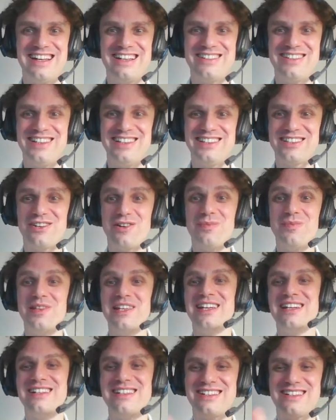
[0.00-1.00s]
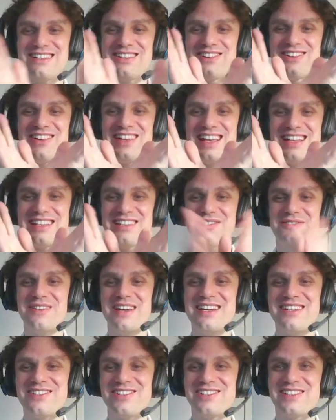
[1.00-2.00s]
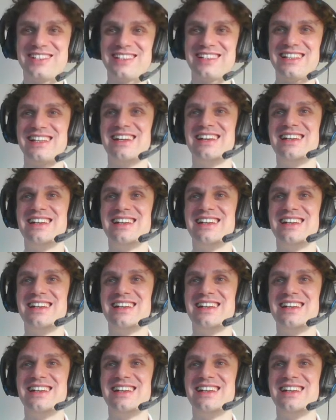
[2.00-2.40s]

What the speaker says: these oblique correlated factors